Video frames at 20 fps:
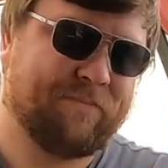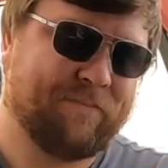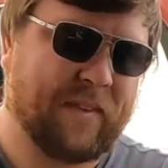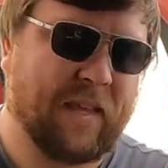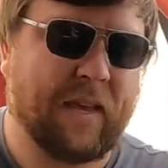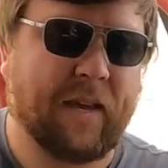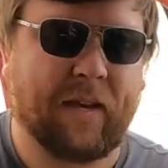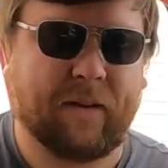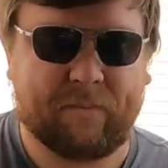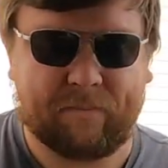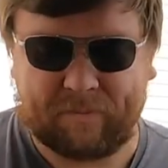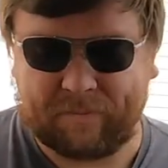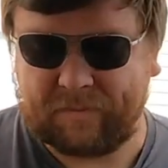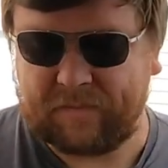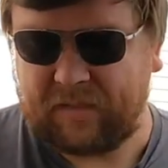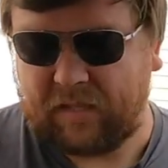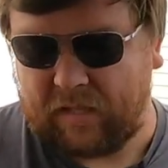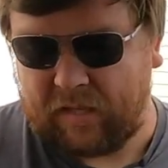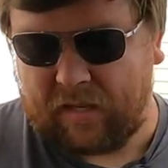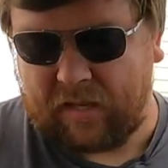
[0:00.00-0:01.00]
Yeah,
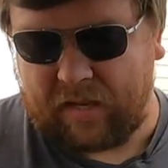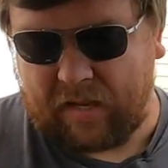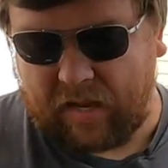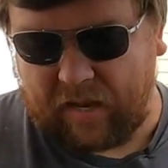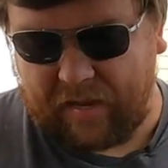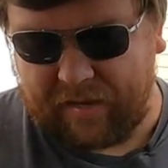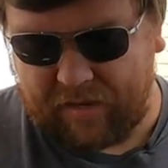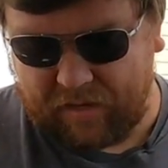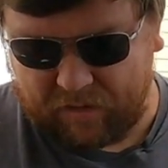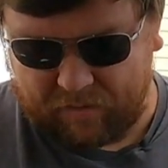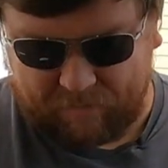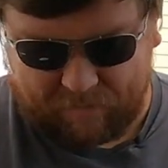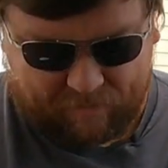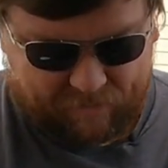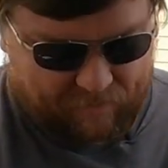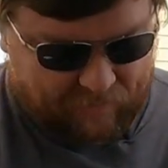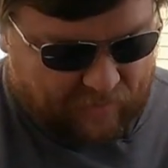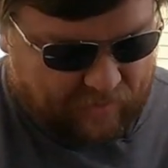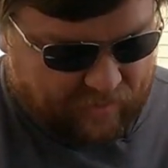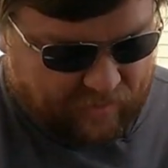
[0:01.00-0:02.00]
I know.
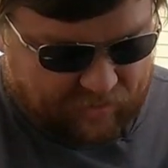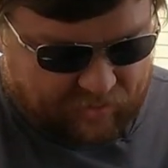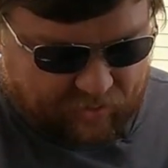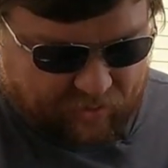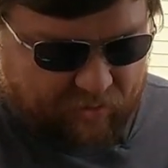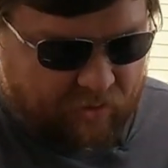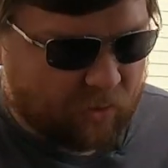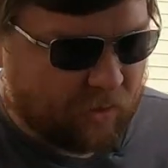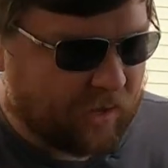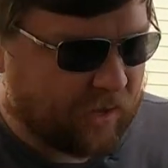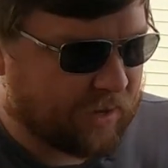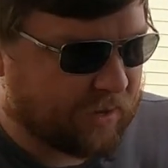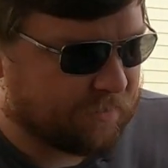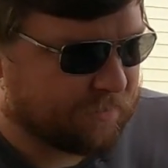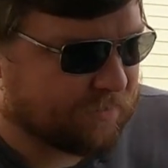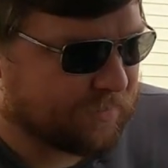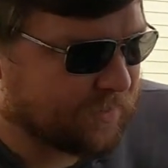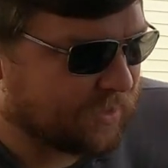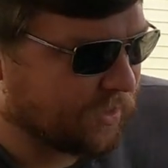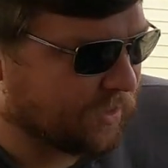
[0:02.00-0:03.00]
It took a lot
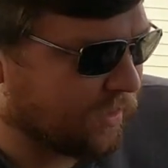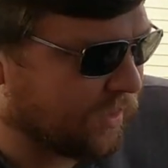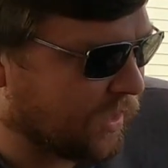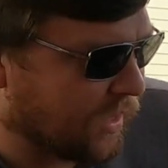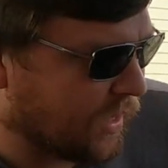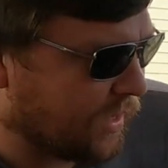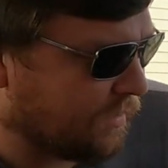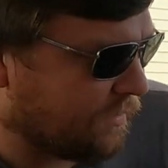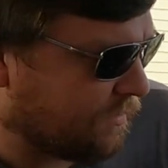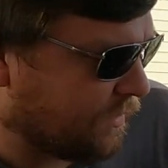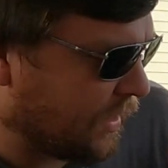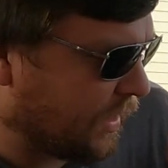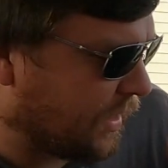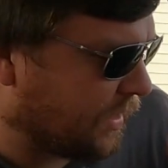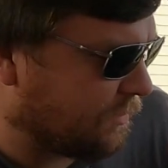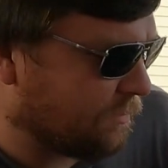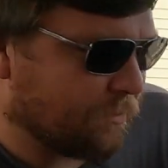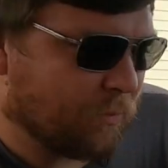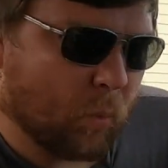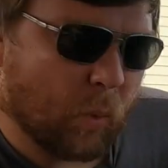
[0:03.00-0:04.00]

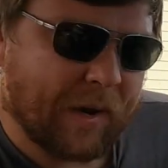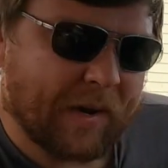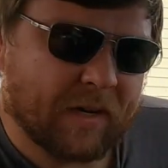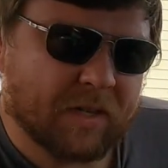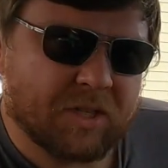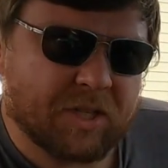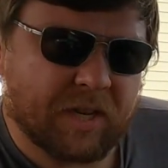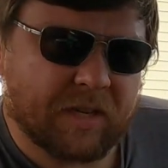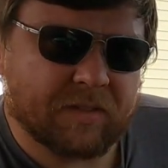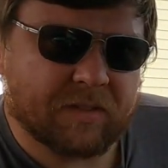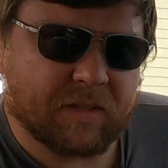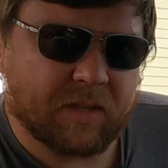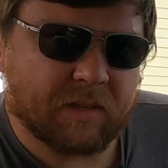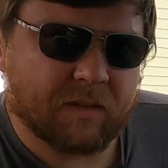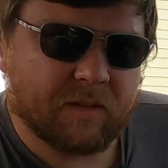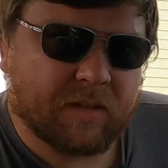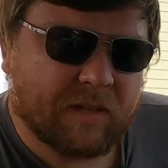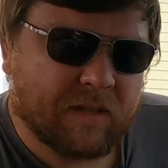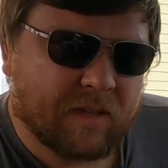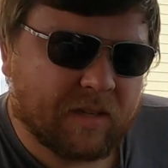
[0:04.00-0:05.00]
of wire chasing,
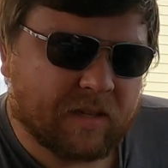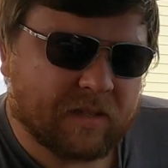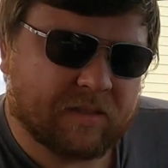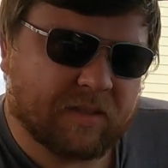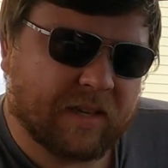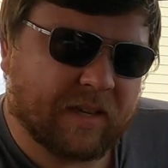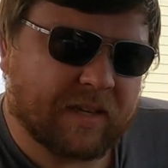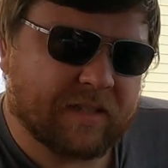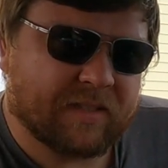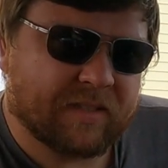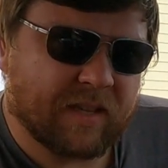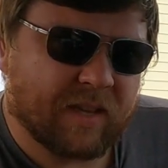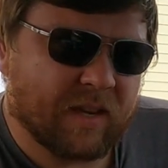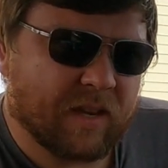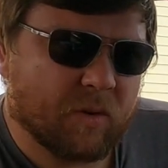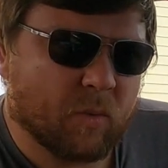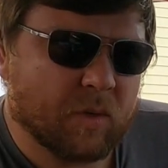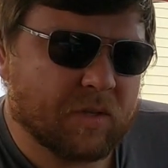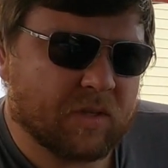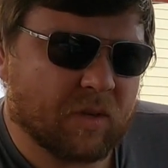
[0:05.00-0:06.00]
because like I said,
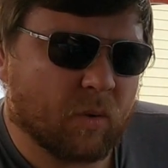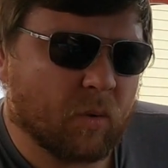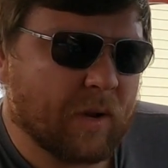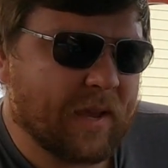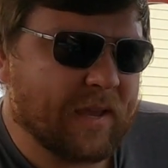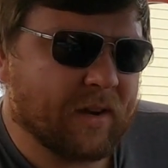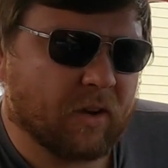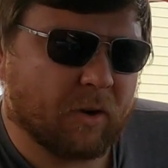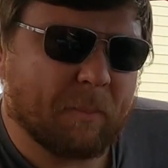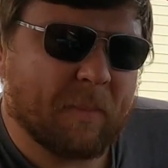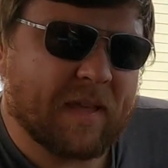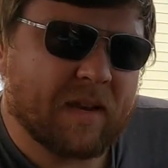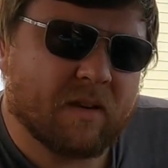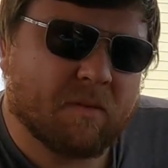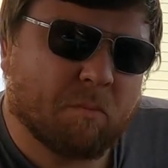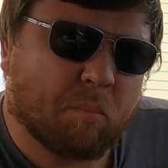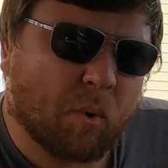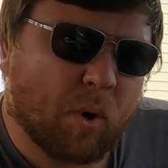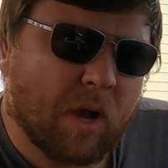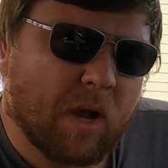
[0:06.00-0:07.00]
it was an
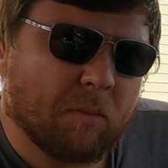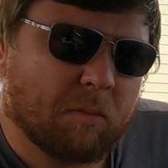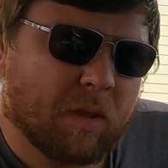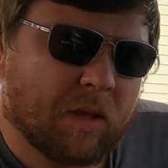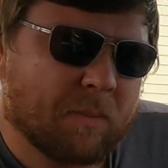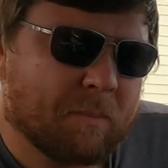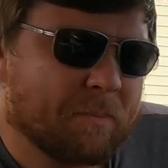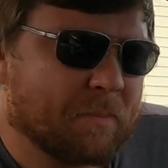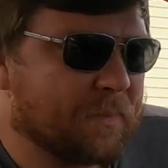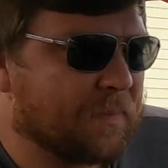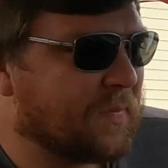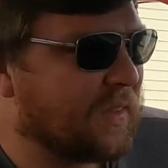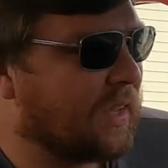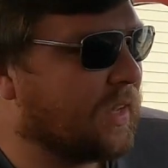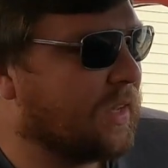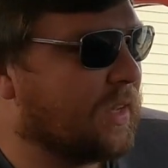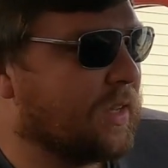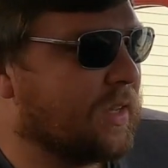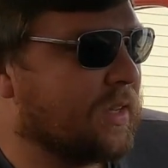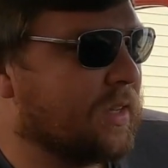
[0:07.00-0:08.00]
intermittent problem.
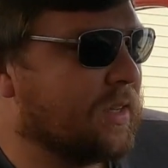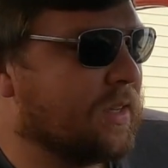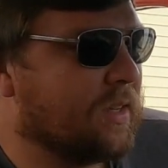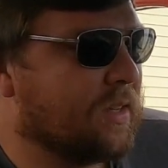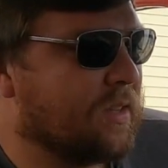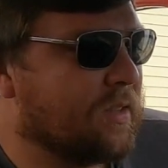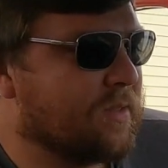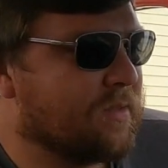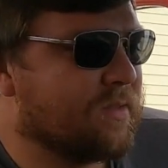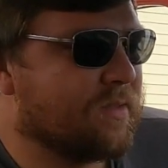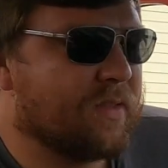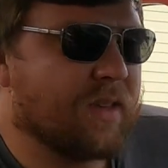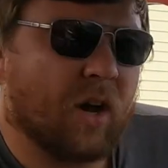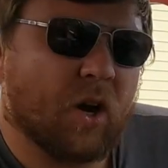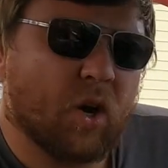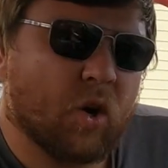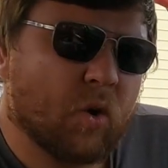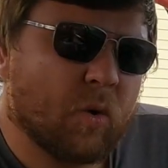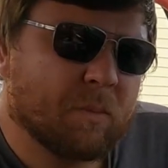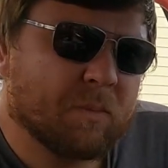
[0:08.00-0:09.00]
The
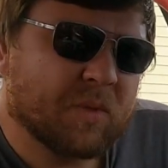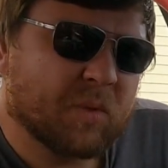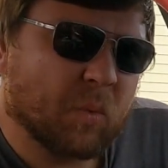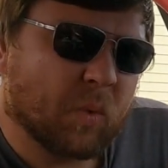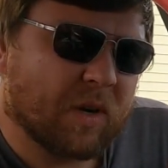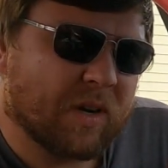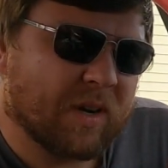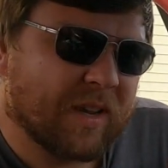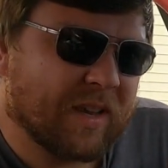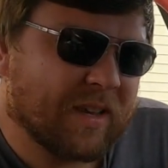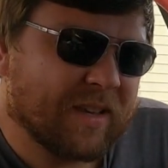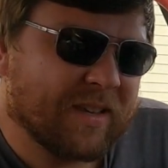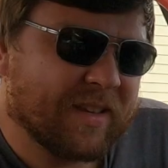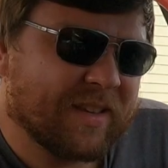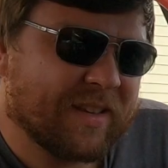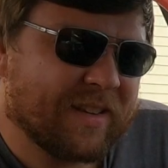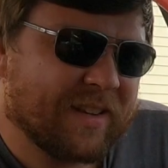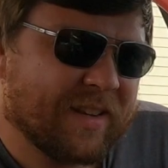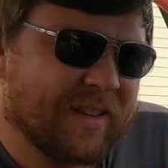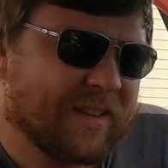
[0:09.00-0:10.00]
ohms were
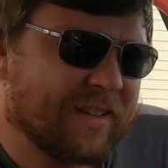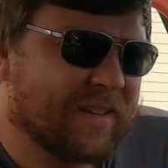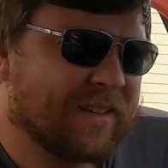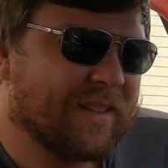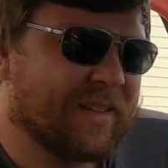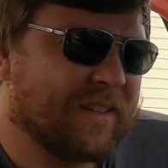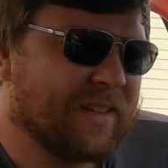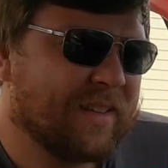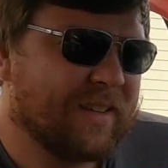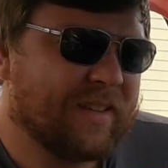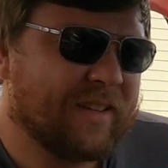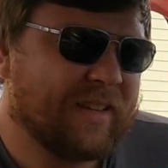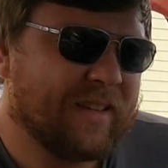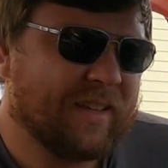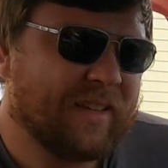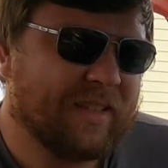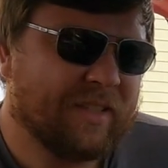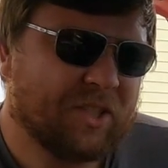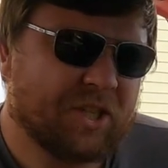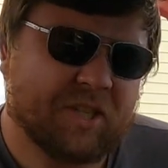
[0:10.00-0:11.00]
good,
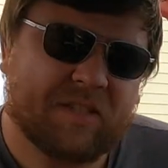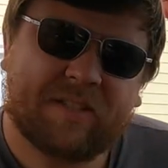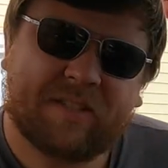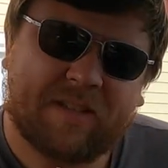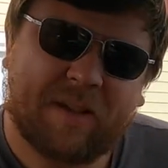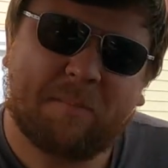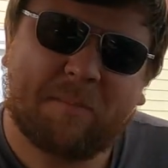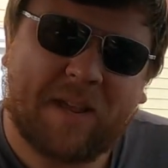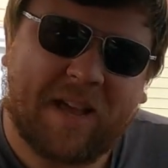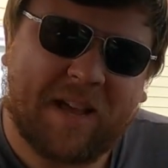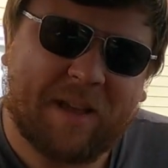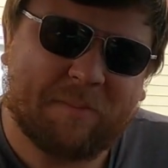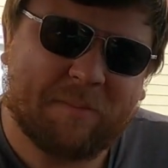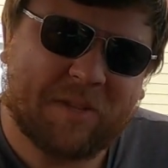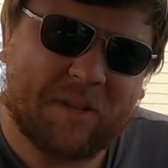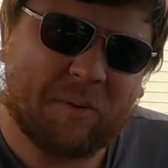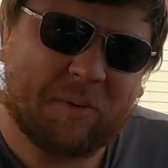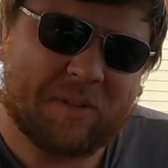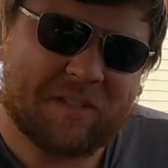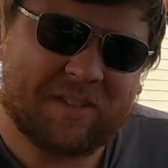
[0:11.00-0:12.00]
just sometimes
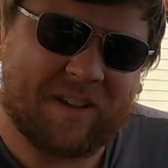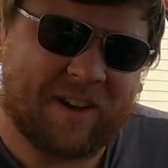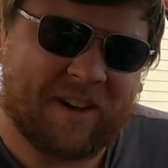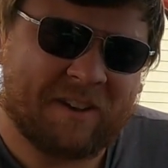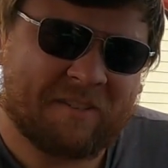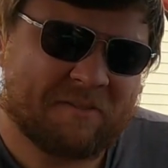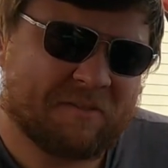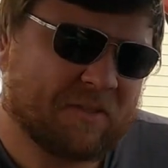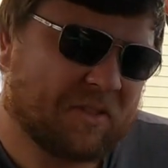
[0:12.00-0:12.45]
it was off.